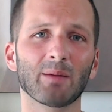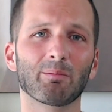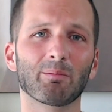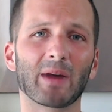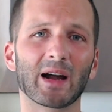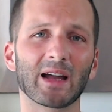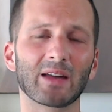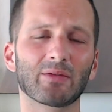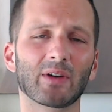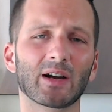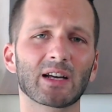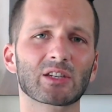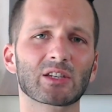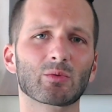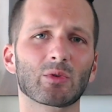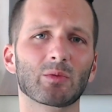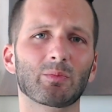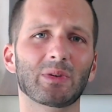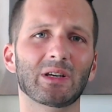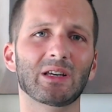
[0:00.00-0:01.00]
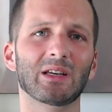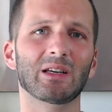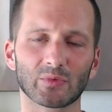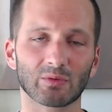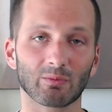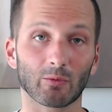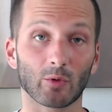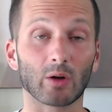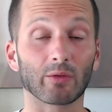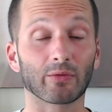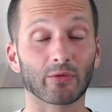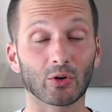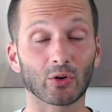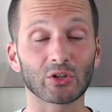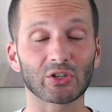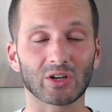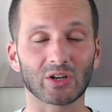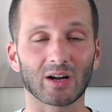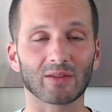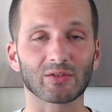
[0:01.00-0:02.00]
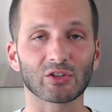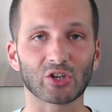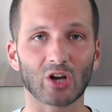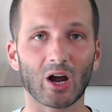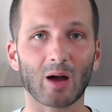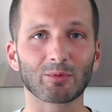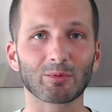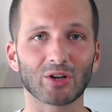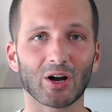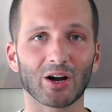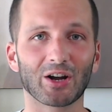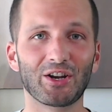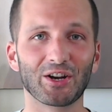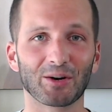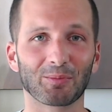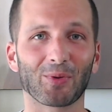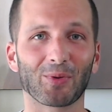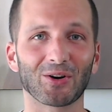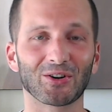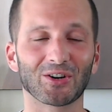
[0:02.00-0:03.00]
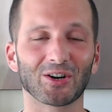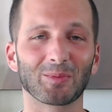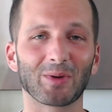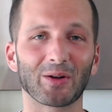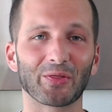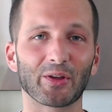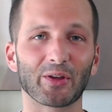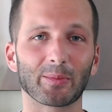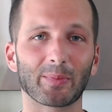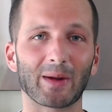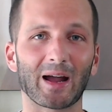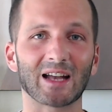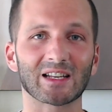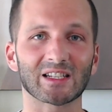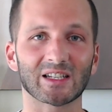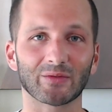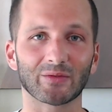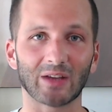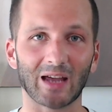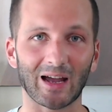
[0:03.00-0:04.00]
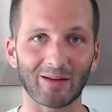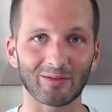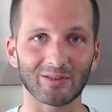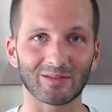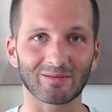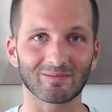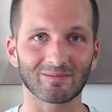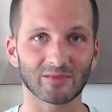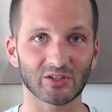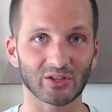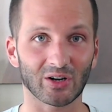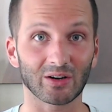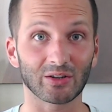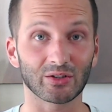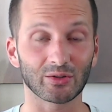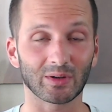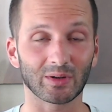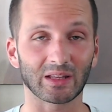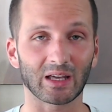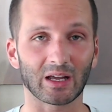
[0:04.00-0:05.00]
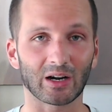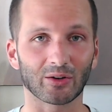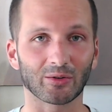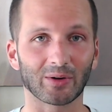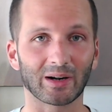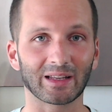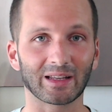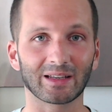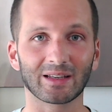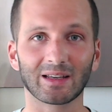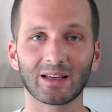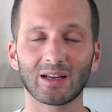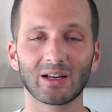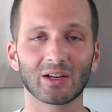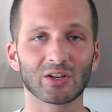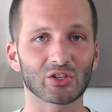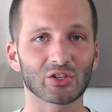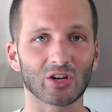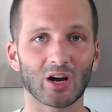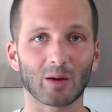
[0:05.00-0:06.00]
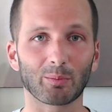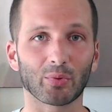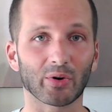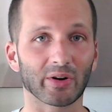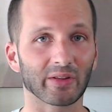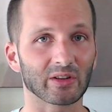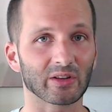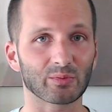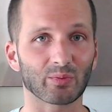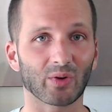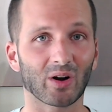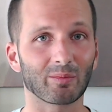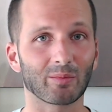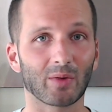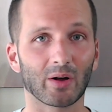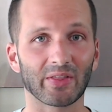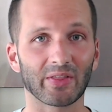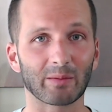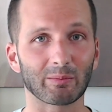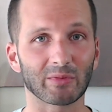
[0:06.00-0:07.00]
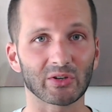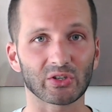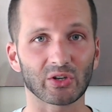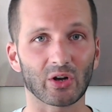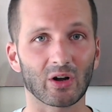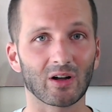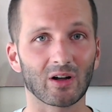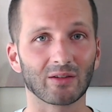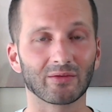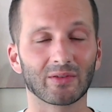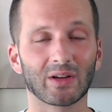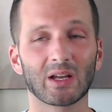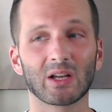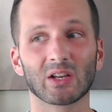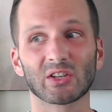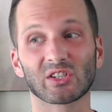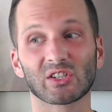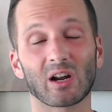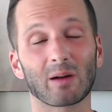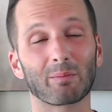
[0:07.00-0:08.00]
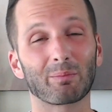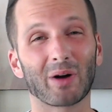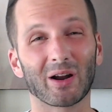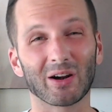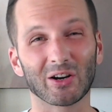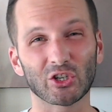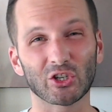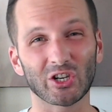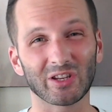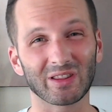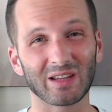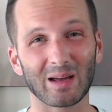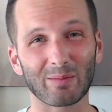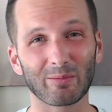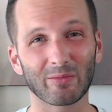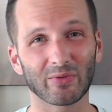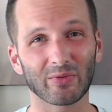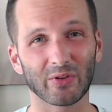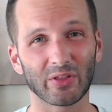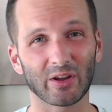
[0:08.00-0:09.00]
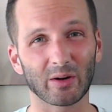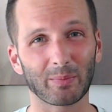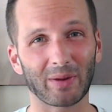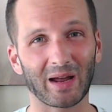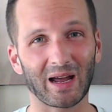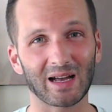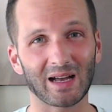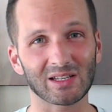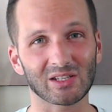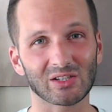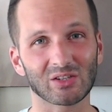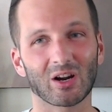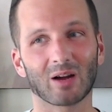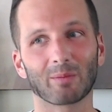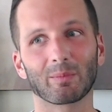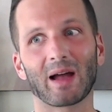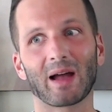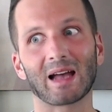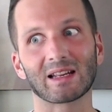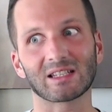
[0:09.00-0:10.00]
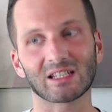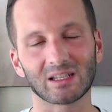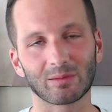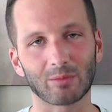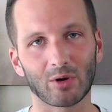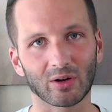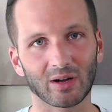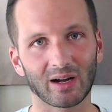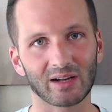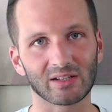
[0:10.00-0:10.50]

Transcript: my advice would be well first off stop talking to your partner about their past if you haven't started doing that already stop putting this problem on them to solve stop punishing them for their past stop asking them all